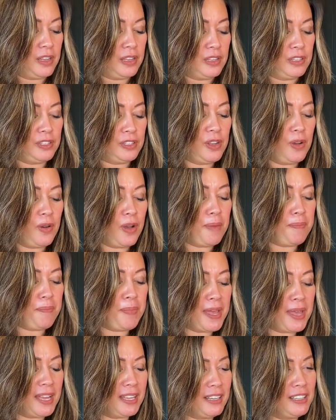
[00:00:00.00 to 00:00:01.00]
So a
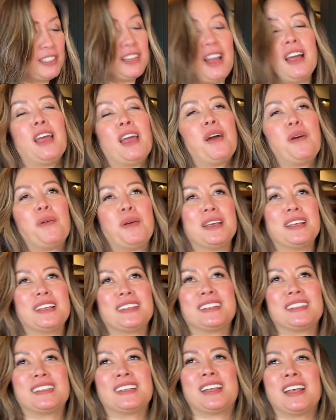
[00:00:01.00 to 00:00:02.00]
pinch, I
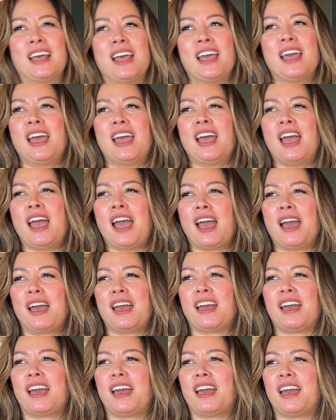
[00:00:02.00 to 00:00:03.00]
always,
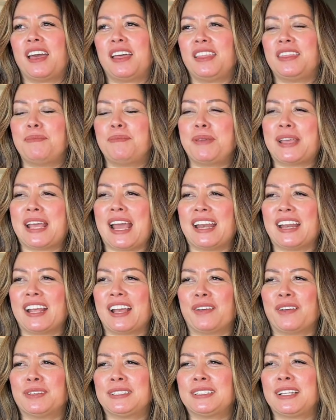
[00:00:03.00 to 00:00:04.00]
in the beginning,
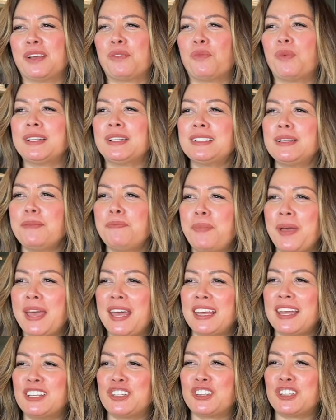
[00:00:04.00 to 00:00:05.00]
I was like, what's a
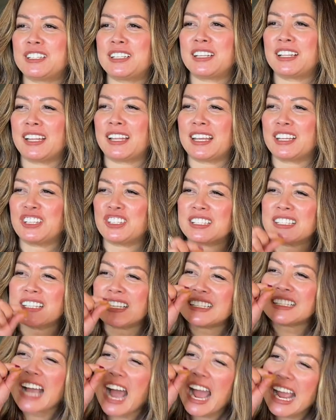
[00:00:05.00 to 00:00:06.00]
pinch? Is it like just a
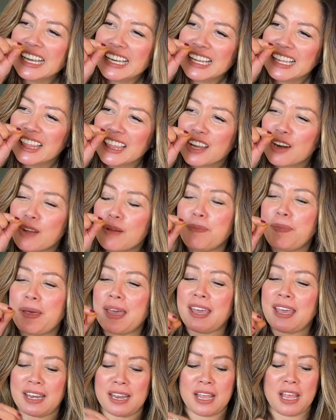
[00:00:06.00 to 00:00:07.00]
tiny little
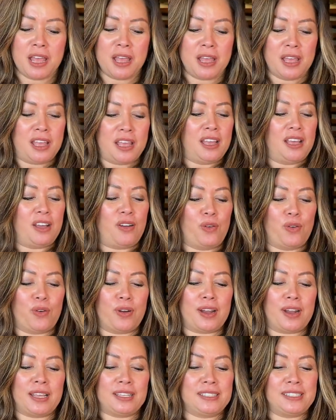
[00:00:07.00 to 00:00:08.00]
bit?
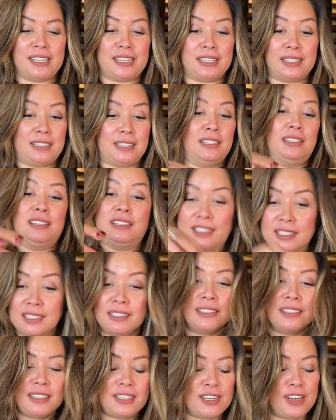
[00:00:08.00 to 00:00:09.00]
Or is it,
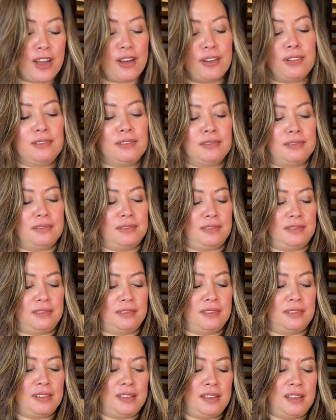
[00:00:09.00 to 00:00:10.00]
you know,
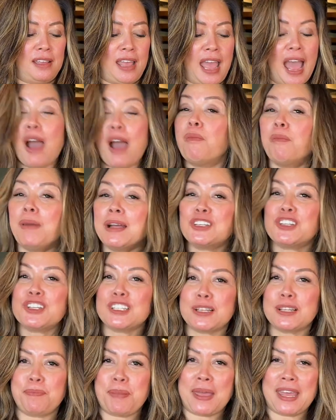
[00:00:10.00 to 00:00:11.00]
how much
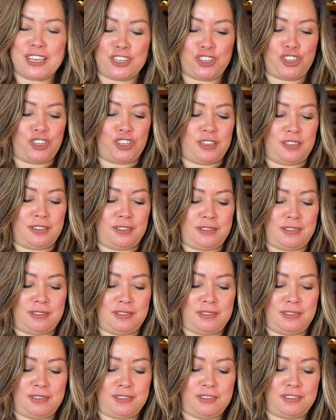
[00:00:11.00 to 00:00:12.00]
is a pinch?
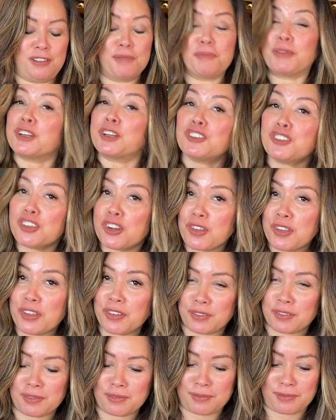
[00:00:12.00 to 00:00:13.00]
So I'm going to show you.